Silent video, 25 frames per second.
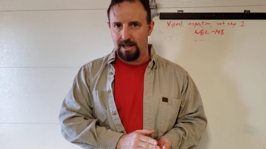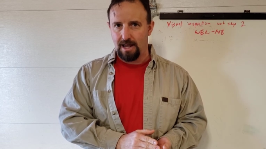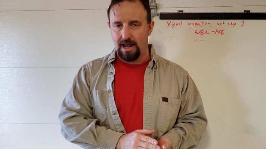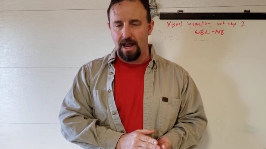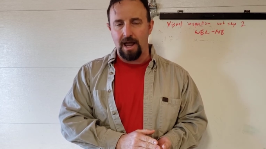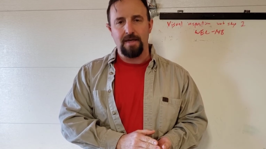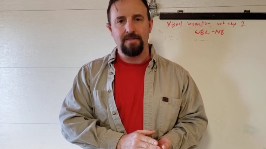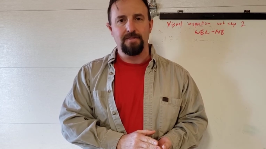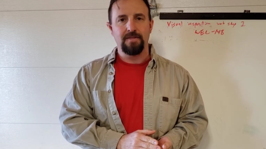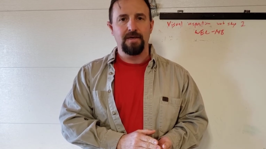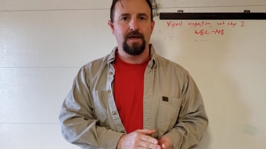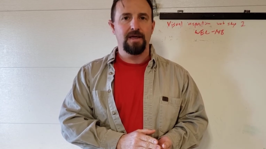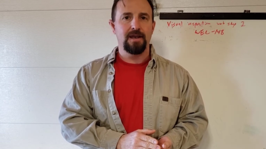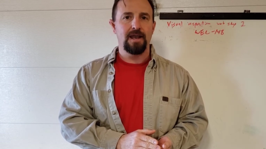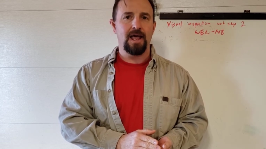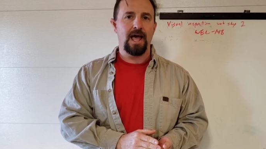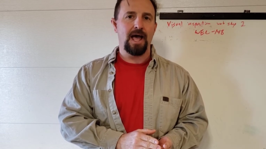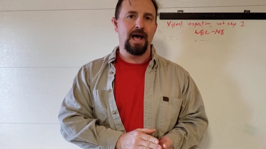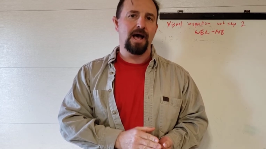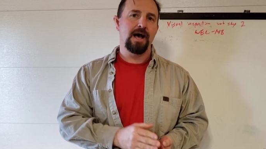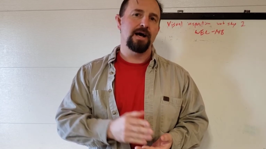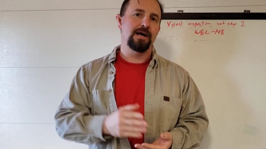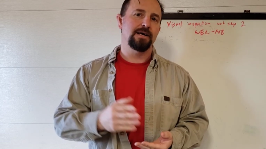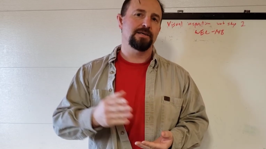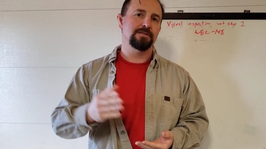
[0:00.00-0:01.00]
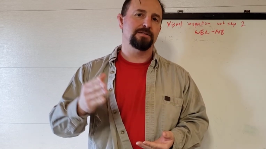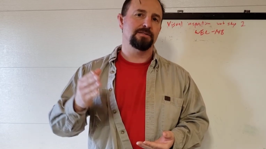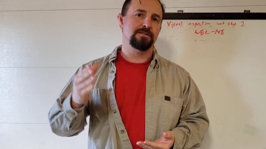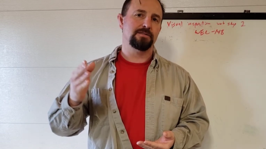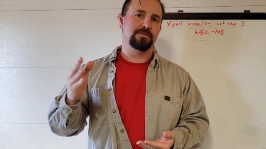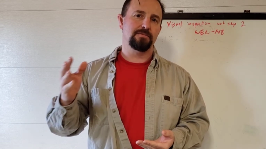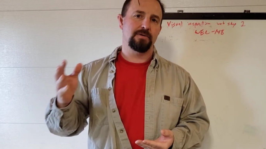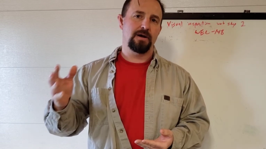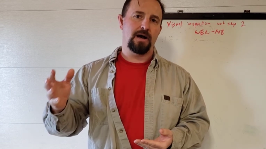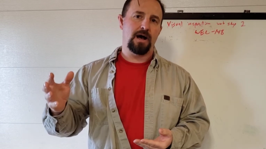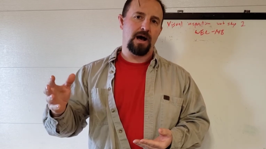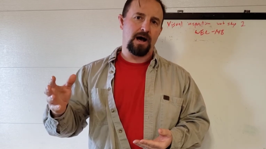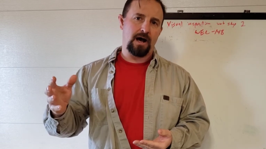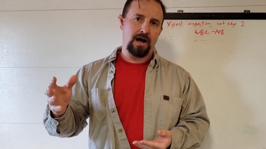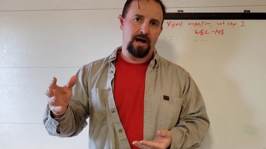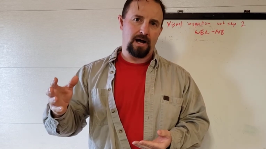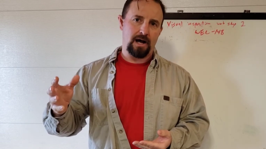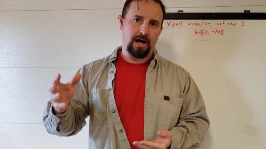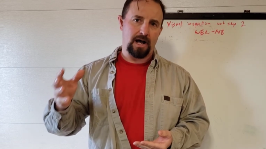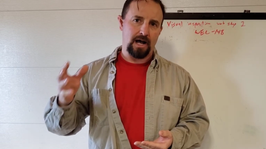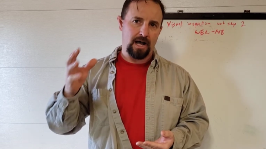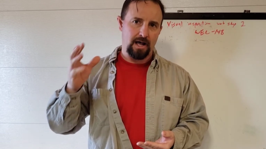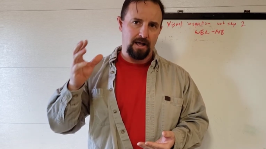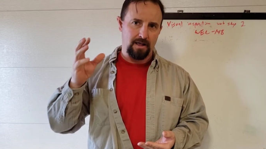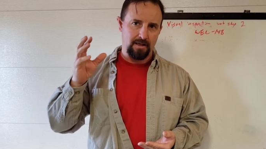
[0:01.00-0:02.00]
And then as
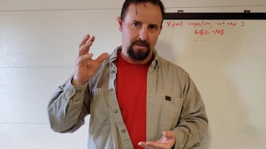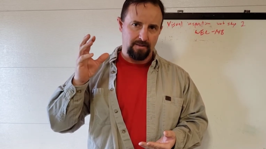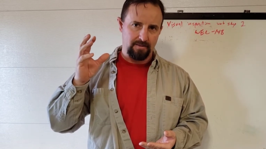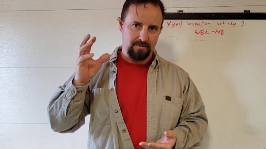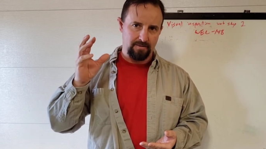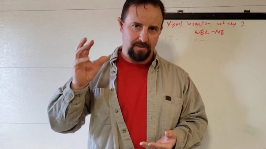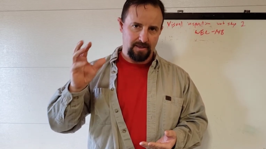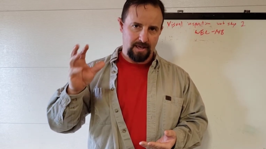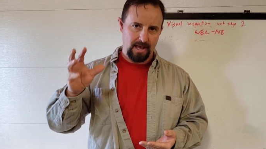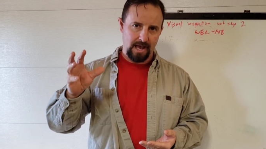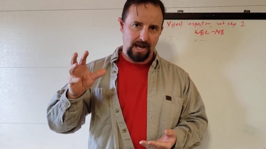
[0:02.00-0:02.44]
the